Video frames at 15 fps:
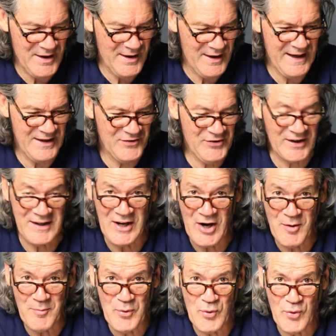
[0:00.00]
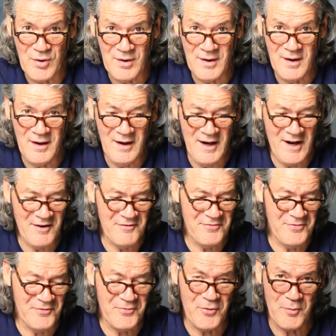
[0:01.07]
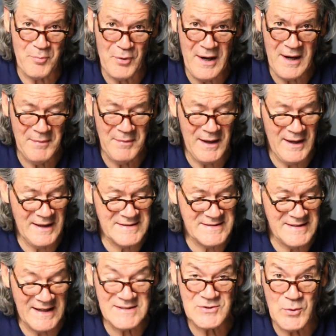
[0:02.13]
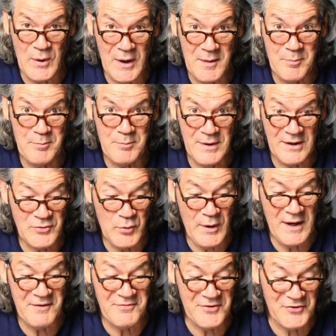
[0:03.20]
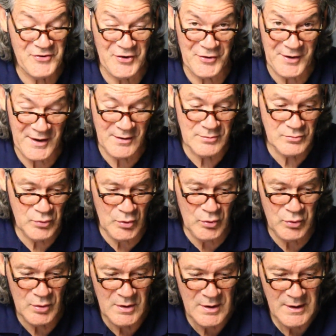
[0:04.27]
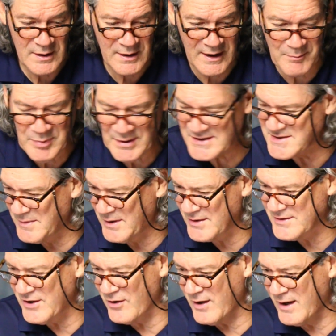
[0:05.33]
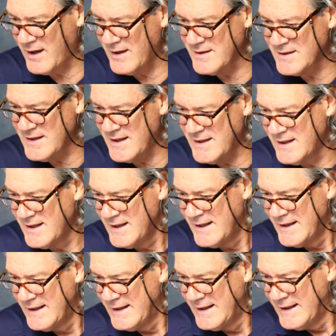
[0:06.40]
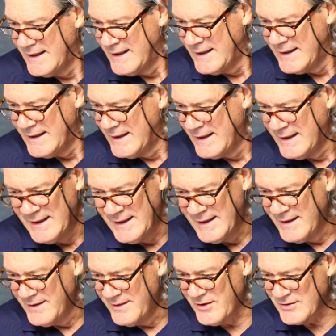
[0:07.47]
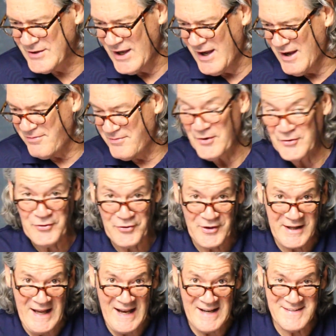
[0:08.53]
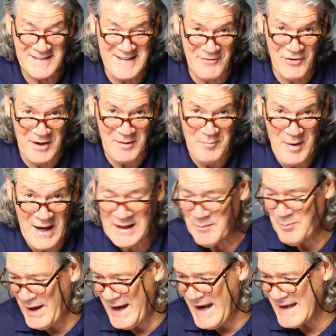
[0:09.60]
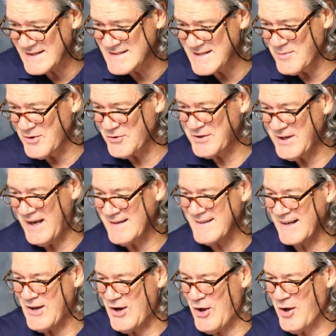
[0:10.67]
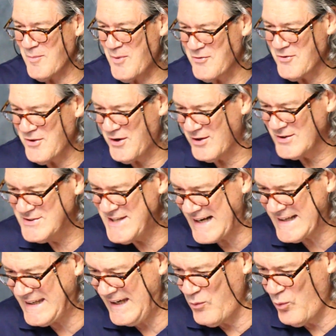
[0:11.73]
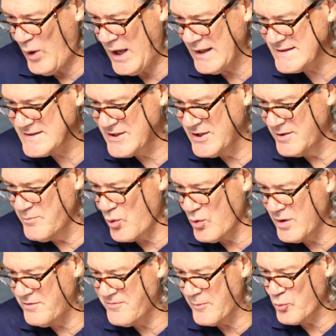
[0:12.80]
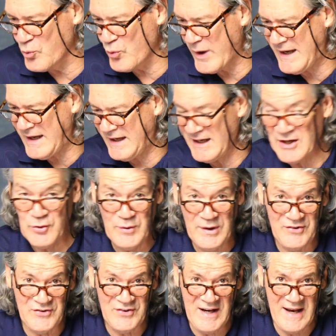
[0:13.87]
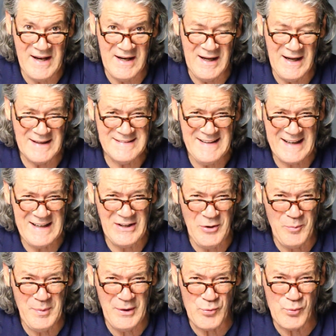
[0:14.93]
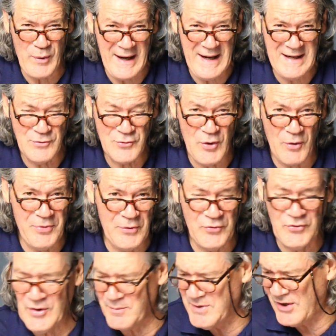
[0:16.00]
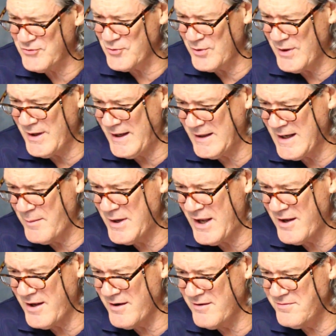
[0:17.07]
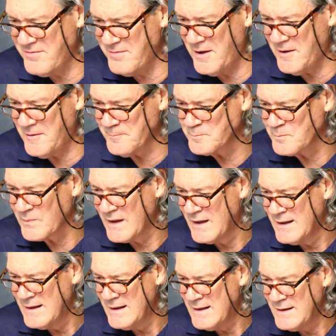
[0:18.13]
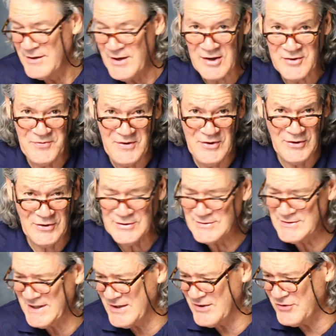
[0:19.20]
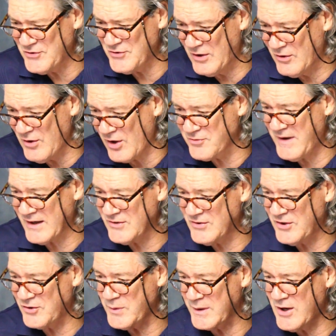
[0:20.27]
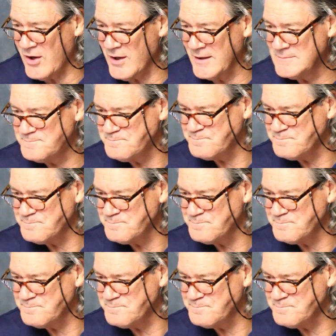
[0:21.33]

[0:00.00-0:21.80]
uh, 82nd Airborne uh, out of Fort Bragg. Man, that's that's quite that's quite a facility. Whew. God bless the military. And uh, they're tough. Those are the guys, the devil in baggy pants, some of those guys they call them over there. Jackie Wallace, good morning from rainy Louisiana. I'll take a little bit of rain. Drove through some yesterday coming out of uh, Knoxville, Tennessee, or Knox Vegas as we call it.